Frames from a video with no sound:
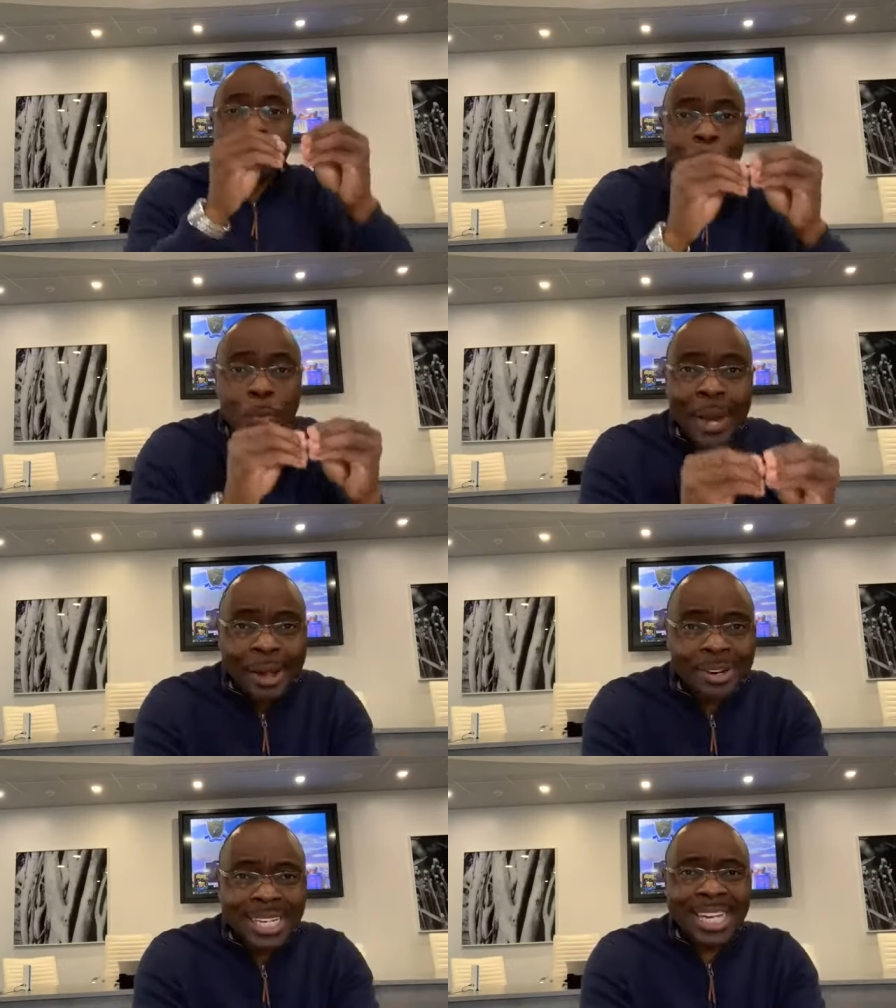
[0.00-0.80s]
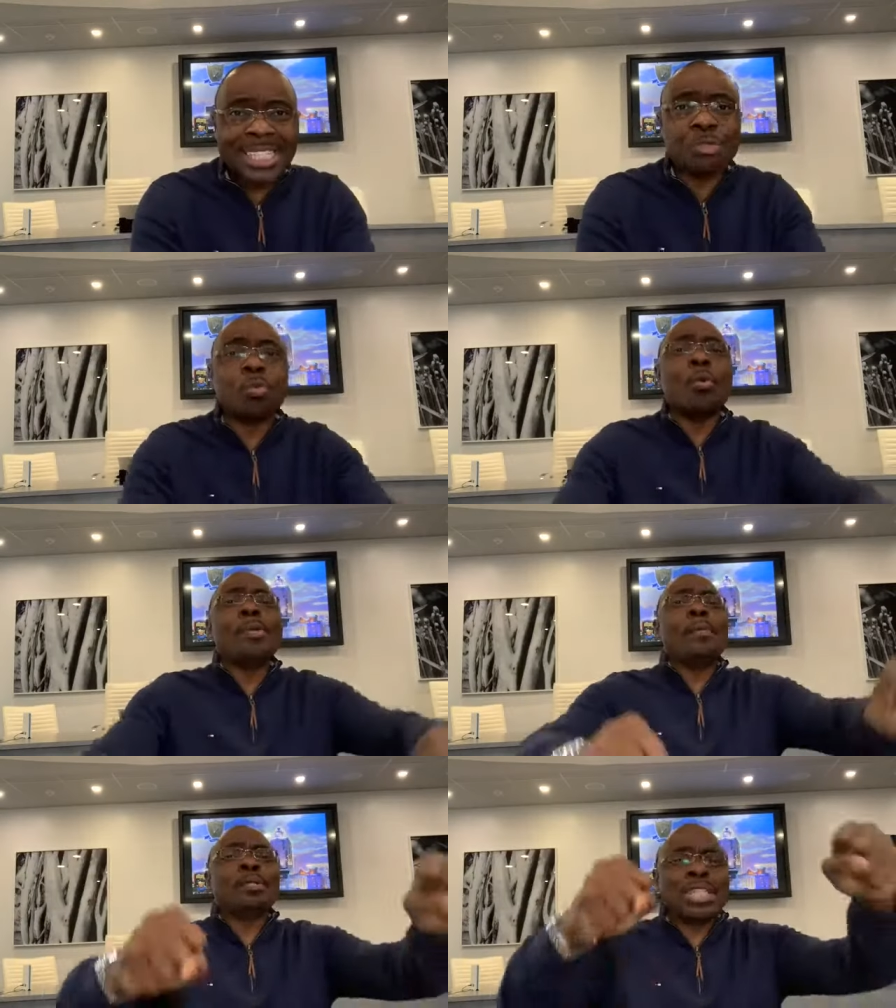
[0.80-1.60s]
We will recognize it. We'll
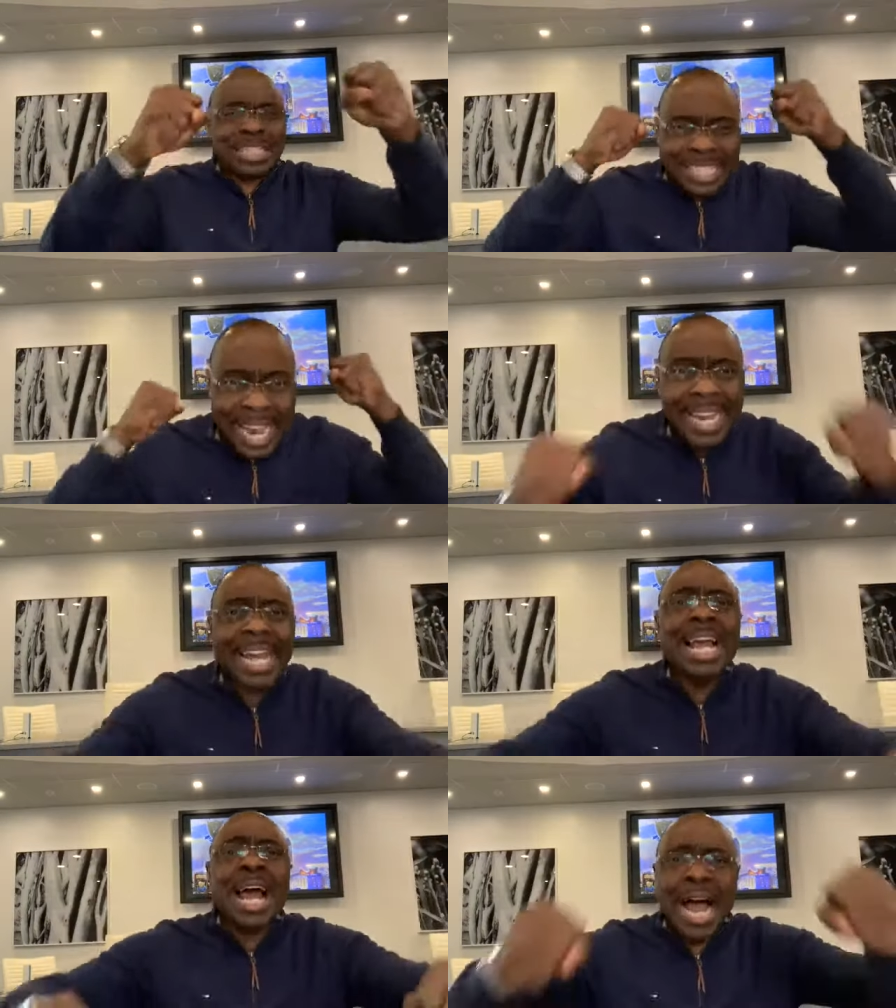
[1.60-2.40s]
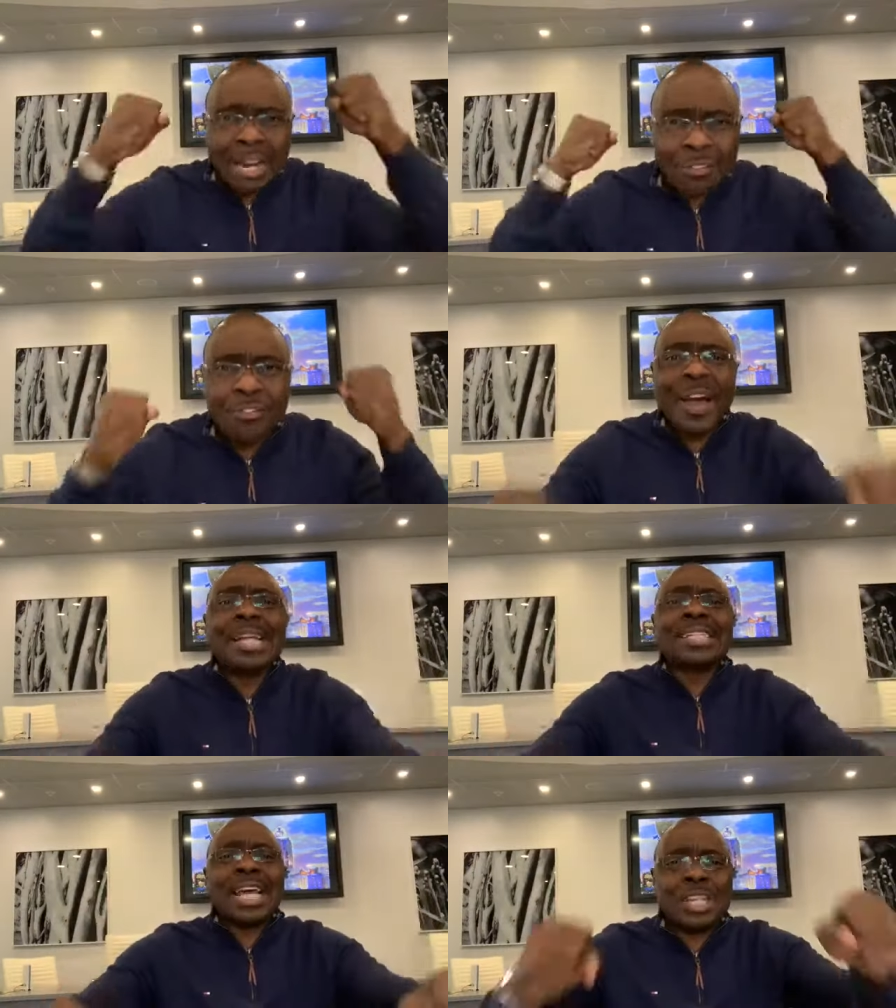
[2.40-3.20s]
be able to take
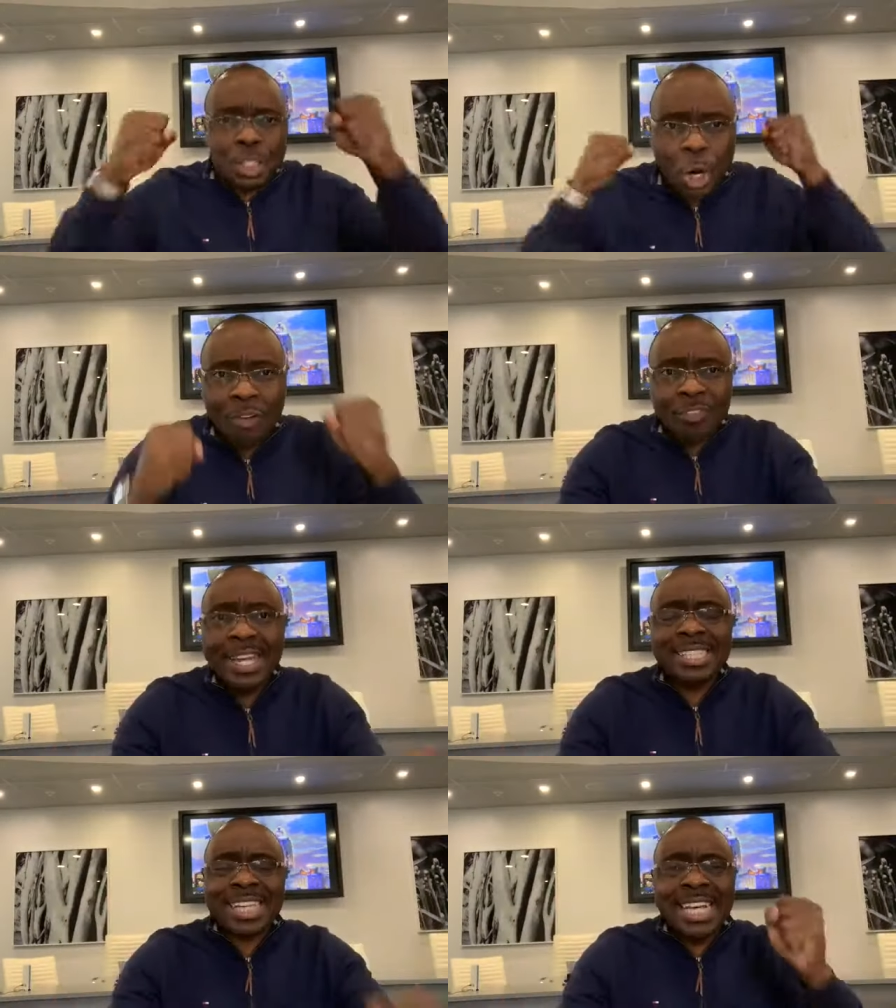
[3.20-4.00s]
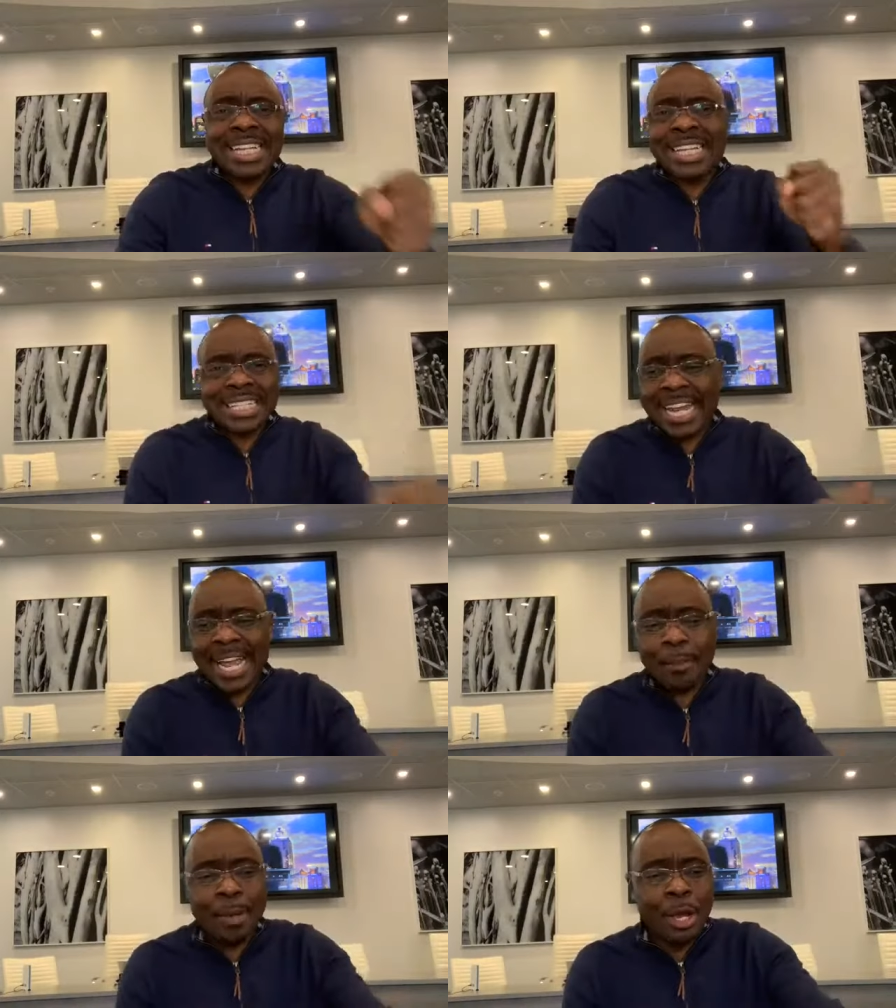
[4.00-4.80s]
advantage of it in the
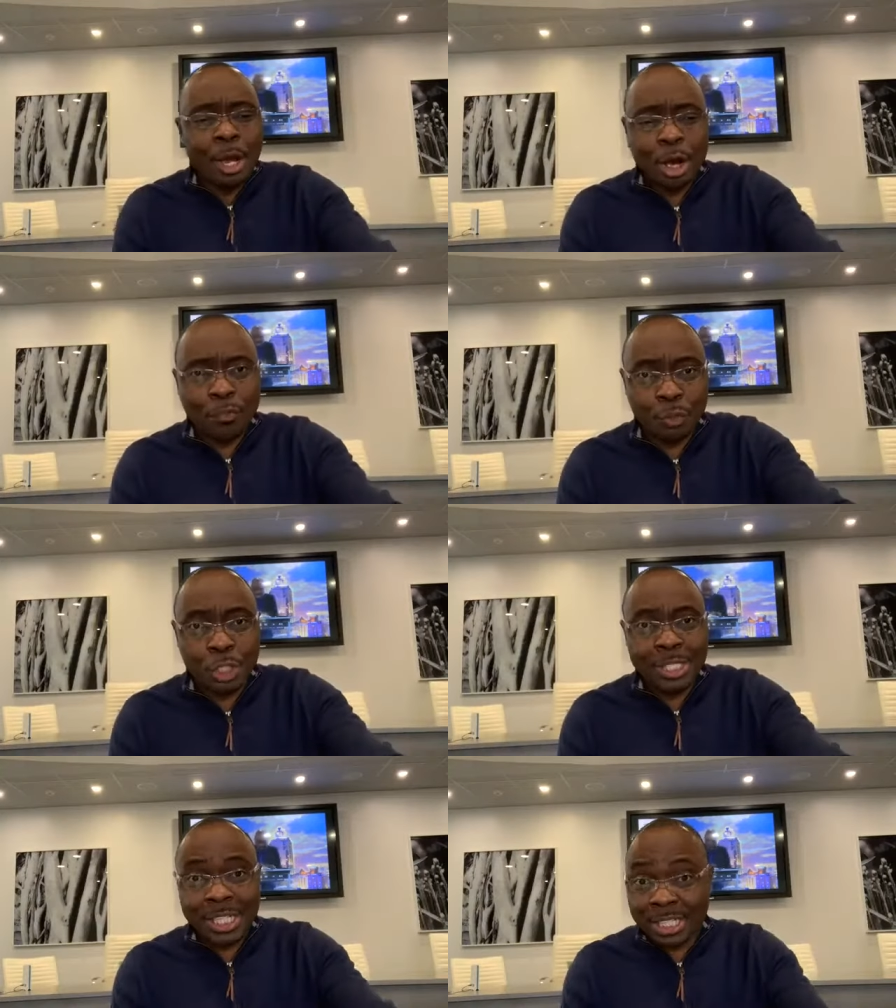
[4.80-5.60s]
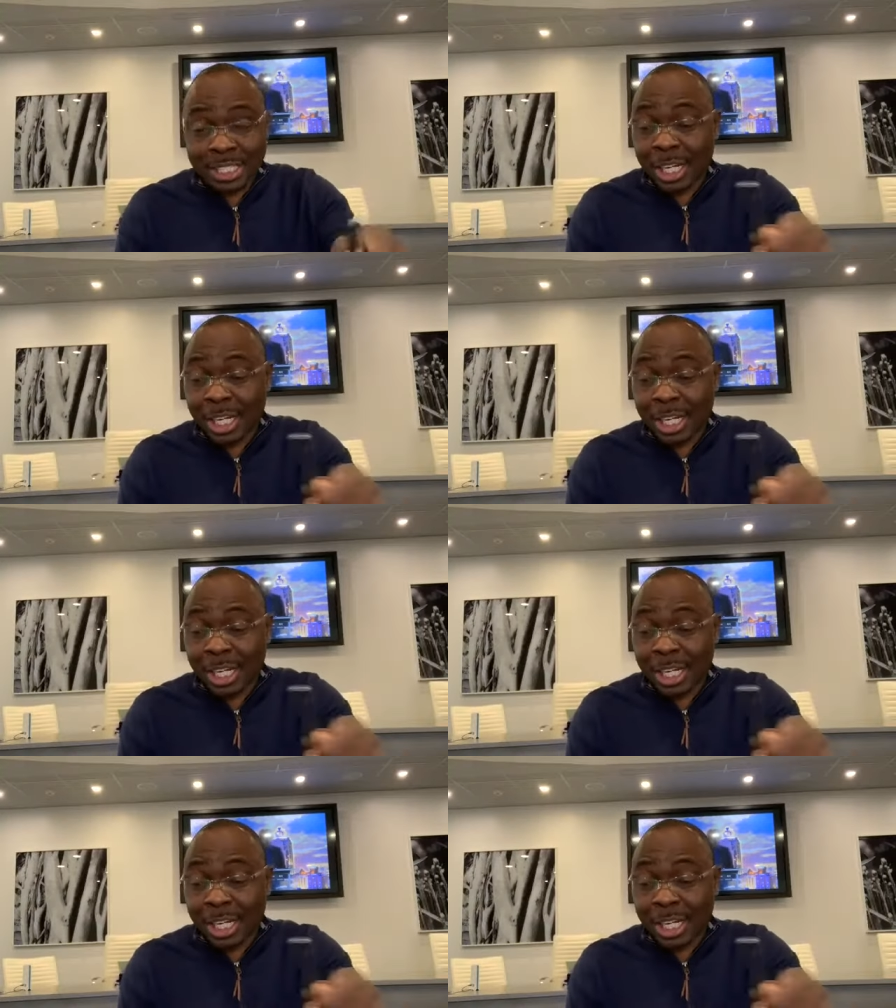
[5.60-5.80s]
name of Jesus.